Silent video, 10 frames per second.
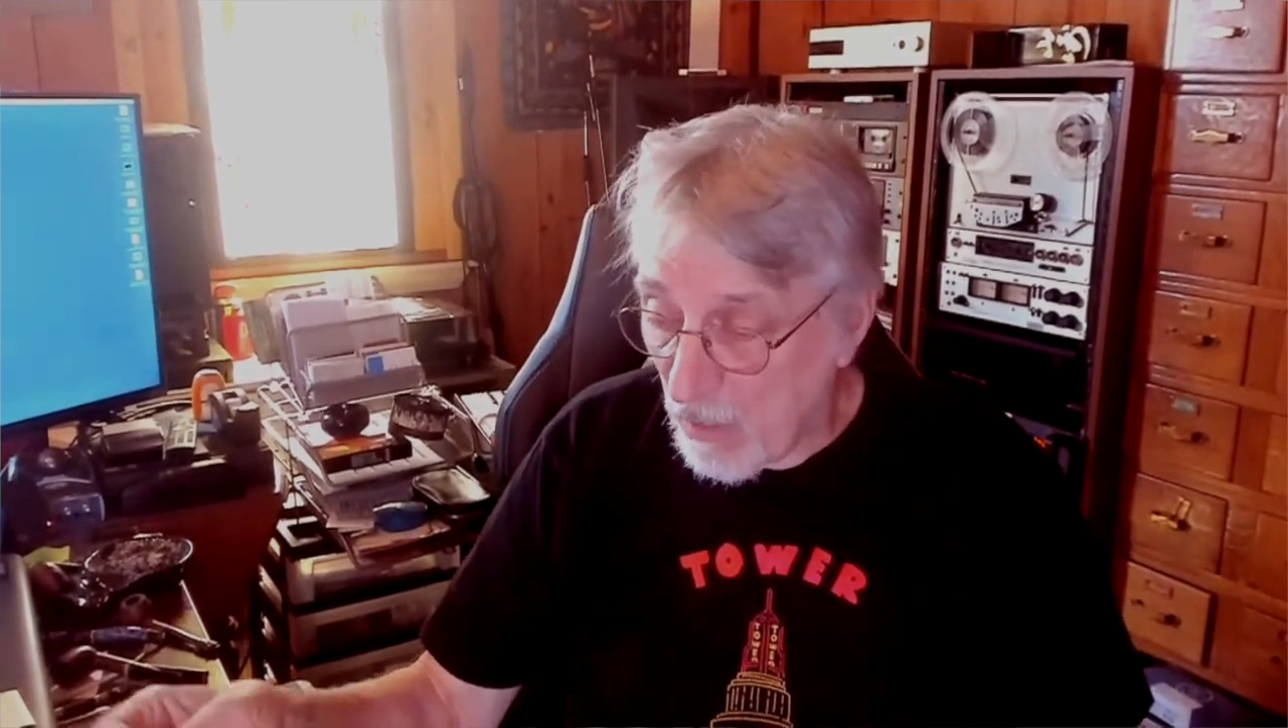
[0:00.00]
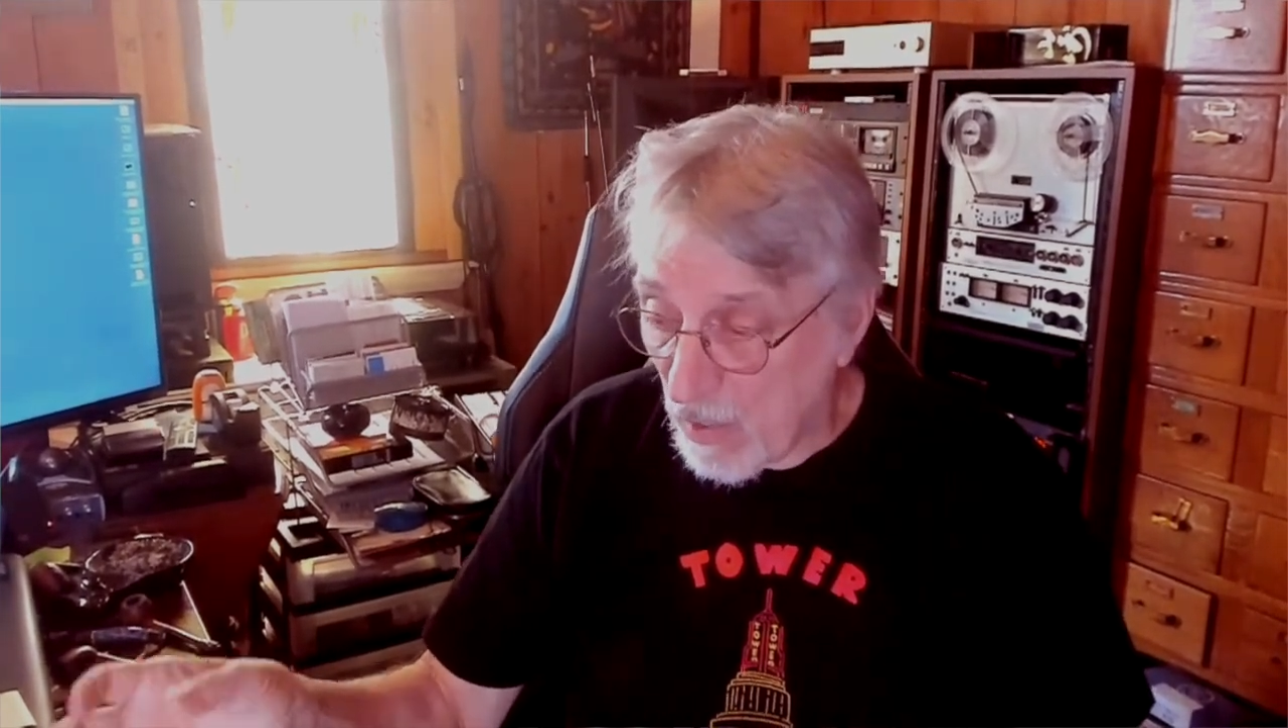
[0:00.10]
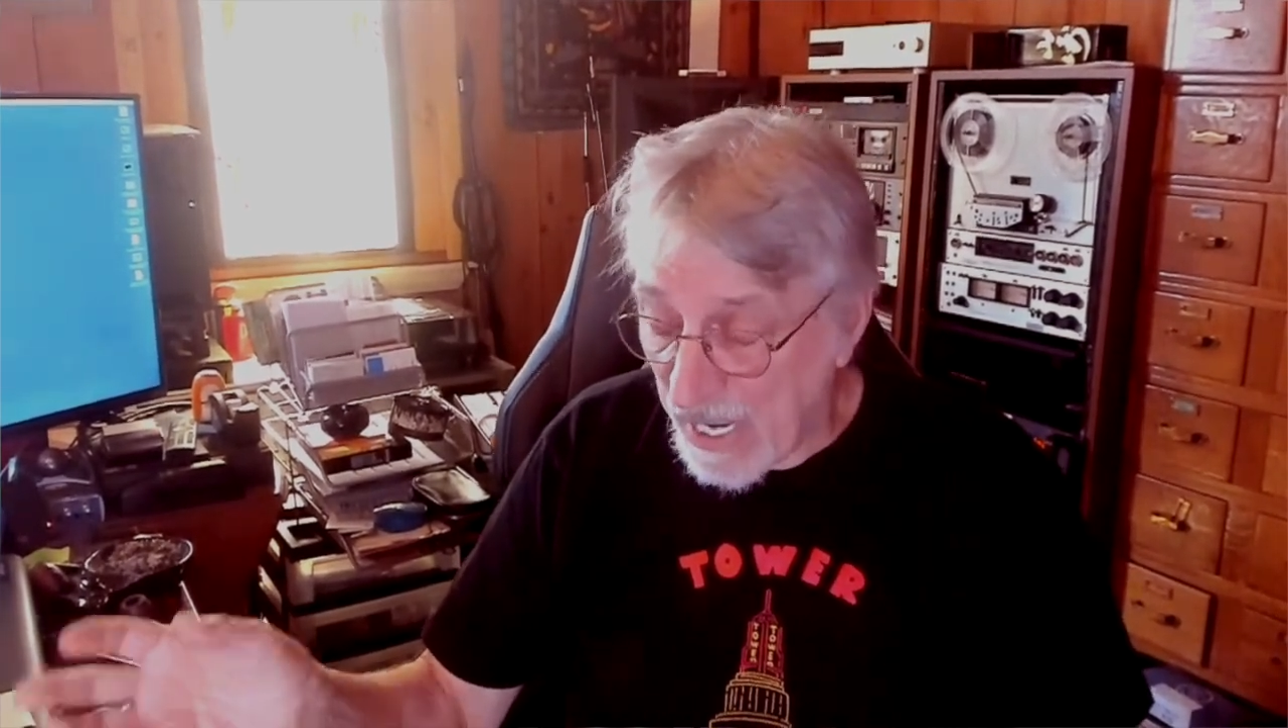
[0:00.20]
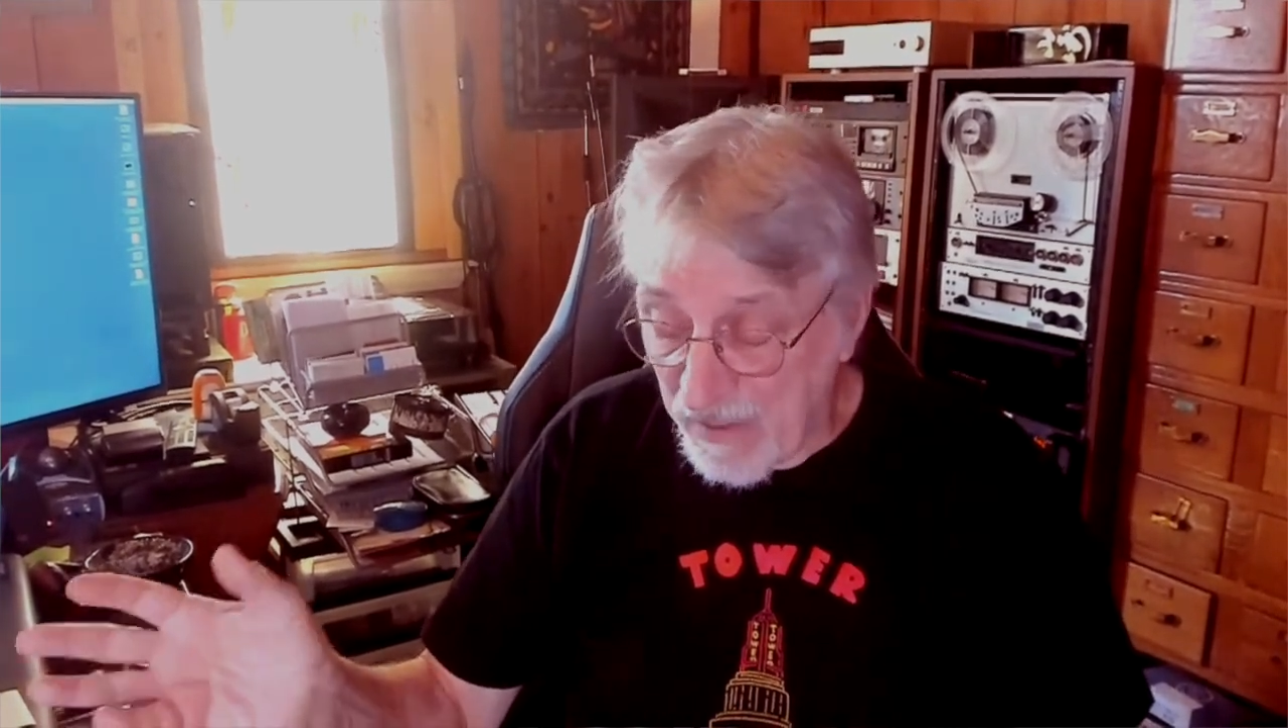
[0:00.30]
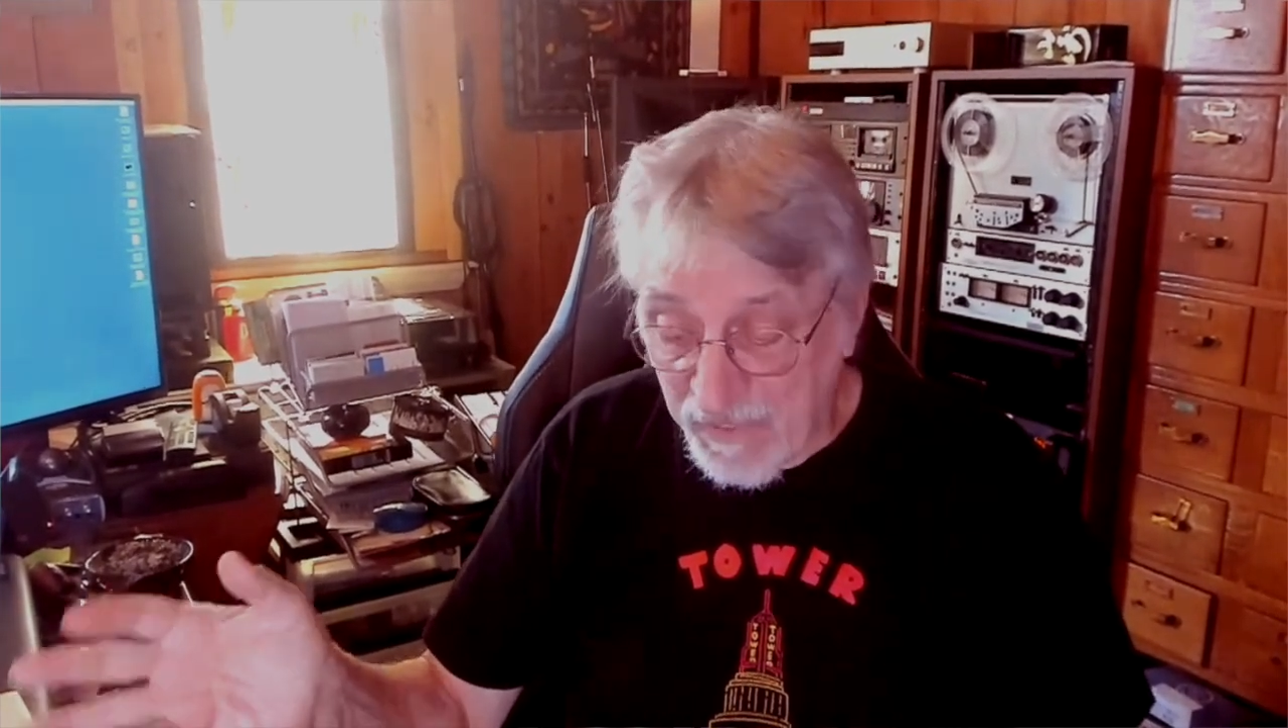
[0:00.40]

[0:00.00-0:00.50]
when I